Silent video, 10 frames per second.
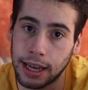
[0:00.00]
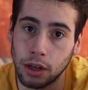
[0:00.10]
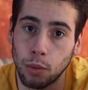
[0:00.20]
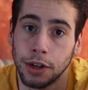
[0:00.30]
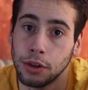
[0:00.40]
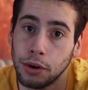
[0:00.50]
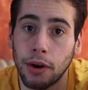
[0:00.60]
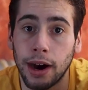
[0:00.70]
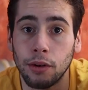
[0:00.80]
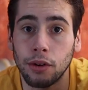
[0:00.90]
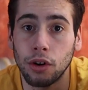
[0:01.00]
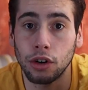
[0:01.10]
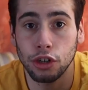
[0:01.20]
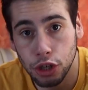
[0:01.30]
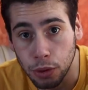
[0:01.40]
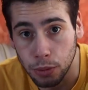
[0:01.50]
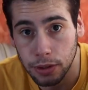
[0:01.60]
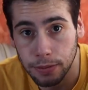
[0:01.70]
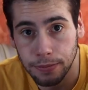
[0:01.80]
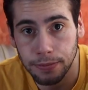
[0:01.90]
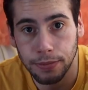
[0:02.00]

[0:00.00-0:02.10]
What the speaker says: take when you go out on a shoot.